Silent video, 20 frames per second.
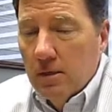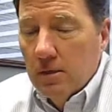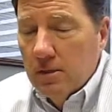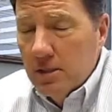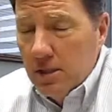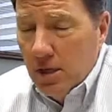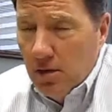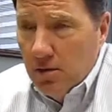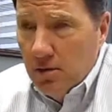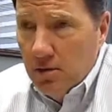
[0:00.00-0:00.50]

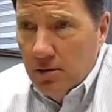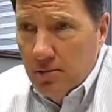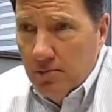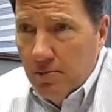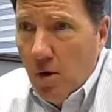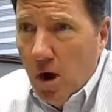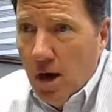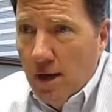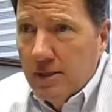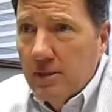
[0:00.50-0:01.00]
sell
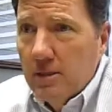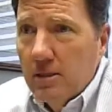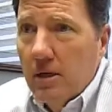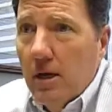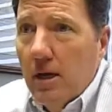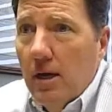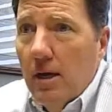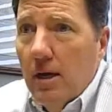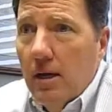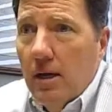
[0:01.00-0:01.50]
bonds.
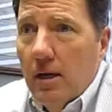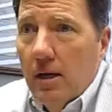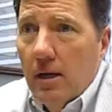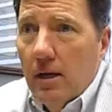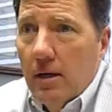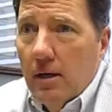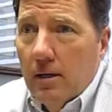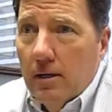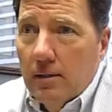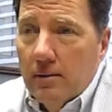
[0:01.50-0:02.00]

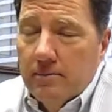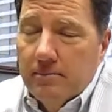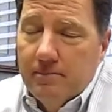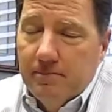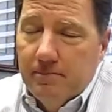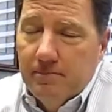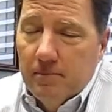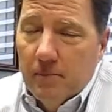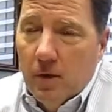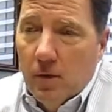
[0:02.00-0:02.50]

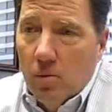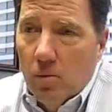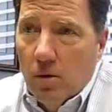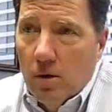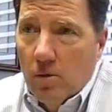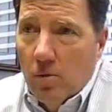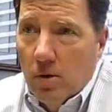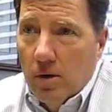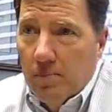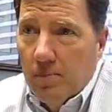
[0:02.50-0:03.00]

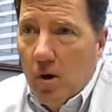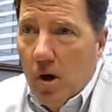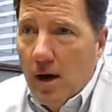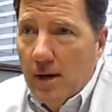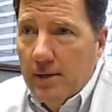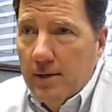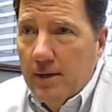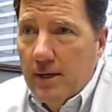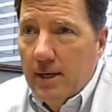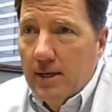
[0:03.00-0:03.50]
What a
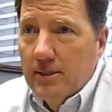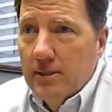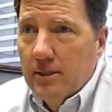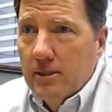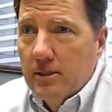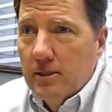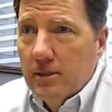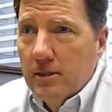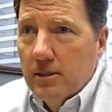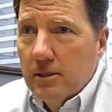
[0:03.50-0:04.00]
bond does
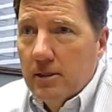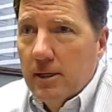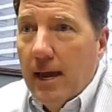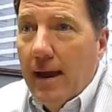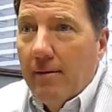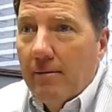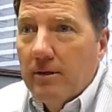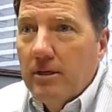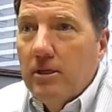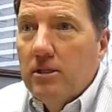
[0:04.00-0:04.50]
is it
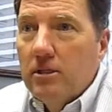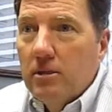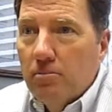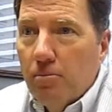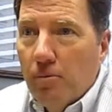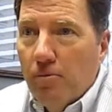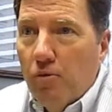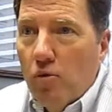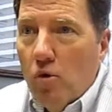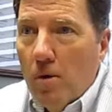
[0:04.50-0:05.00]
guarantees the
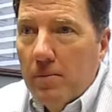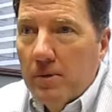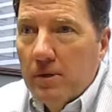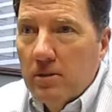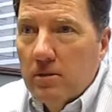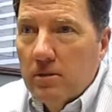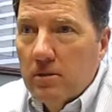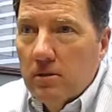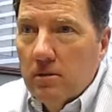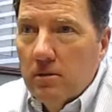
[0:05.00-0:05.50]

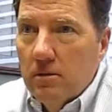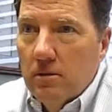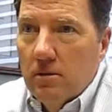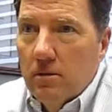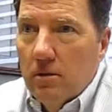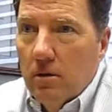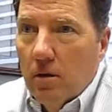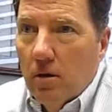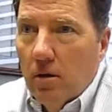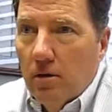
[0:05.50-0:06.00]
performance
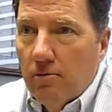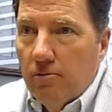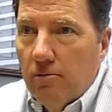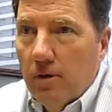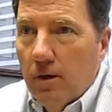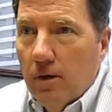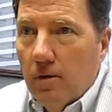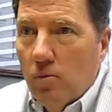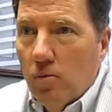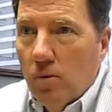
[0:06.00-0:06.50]
of
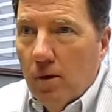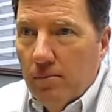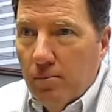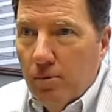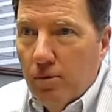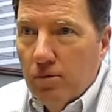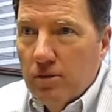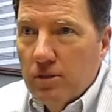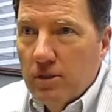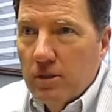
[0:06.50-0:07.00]
one
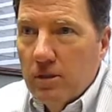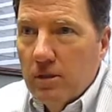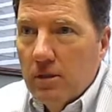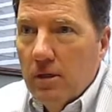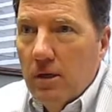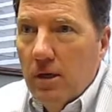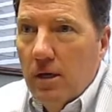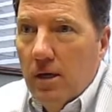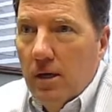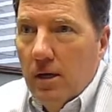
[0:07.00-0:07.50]
person
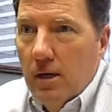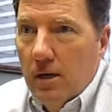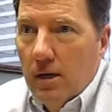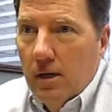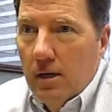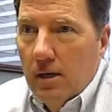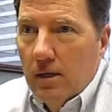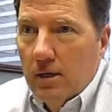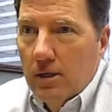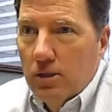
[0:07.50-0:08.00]

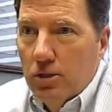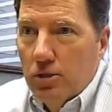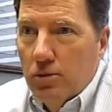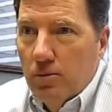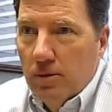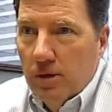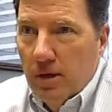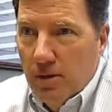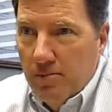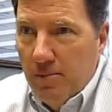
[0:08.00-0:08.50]

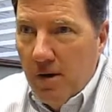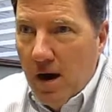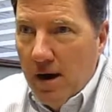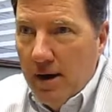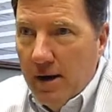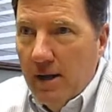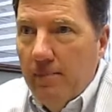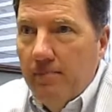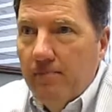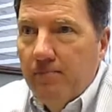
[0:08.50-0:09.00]
to another
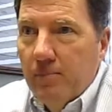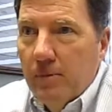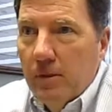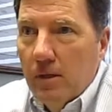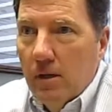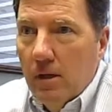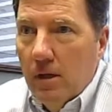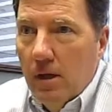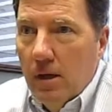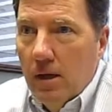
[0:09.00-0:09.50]
party.
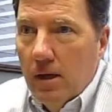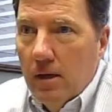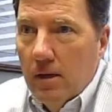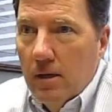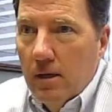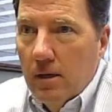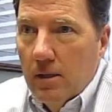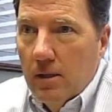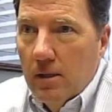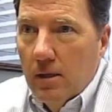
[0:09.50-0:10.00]

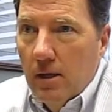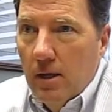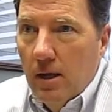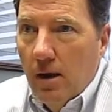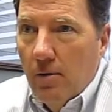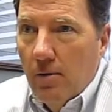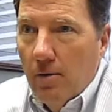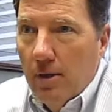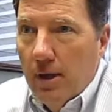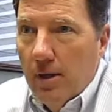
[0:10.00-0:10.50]
And in the
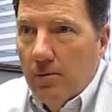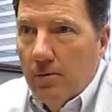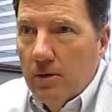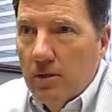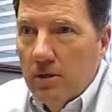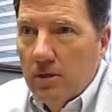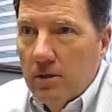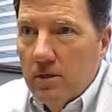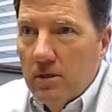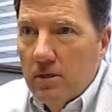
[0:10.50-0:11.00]
area that
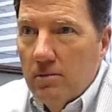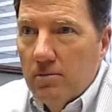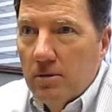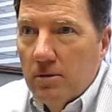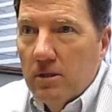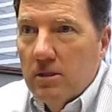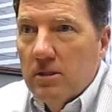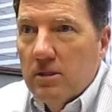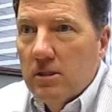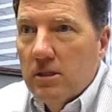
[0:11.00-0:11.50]
we
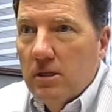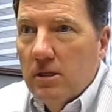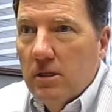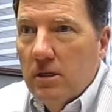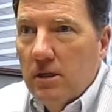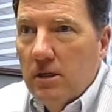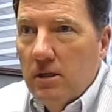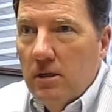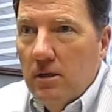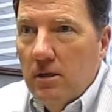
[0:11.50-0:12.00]
typically see
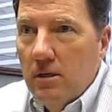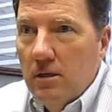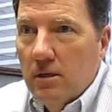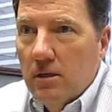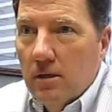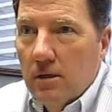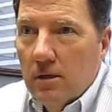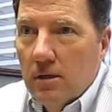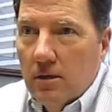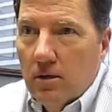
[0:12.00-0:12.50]
the
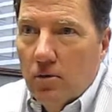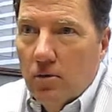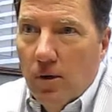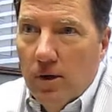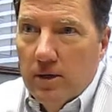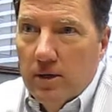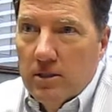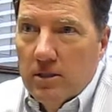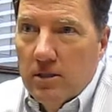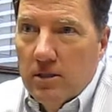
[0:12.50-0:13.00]

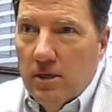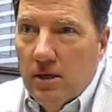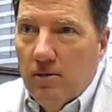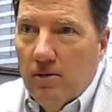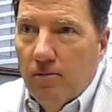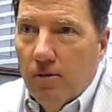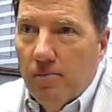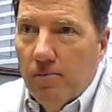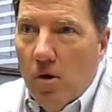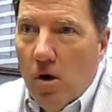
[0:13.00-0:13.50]
greatest
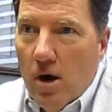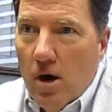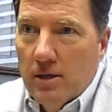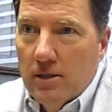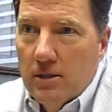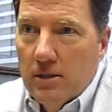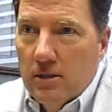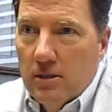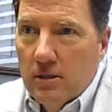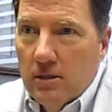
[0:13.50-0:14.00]
need for
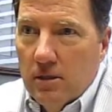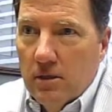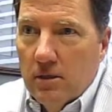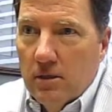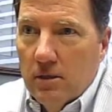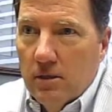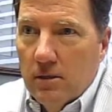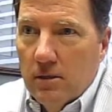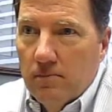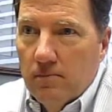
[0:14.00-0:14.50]
bonds is
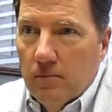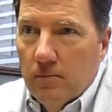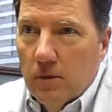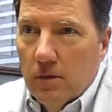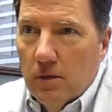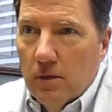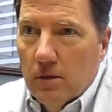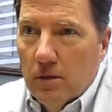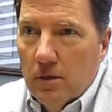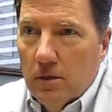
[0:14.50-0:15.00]
in the
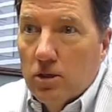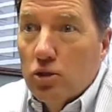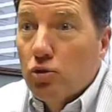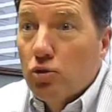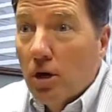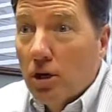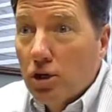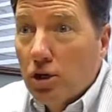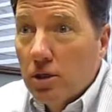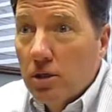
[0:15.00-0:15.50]

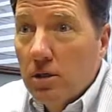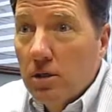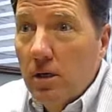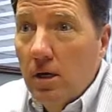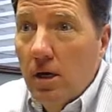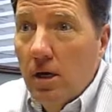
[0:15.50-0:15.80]
construction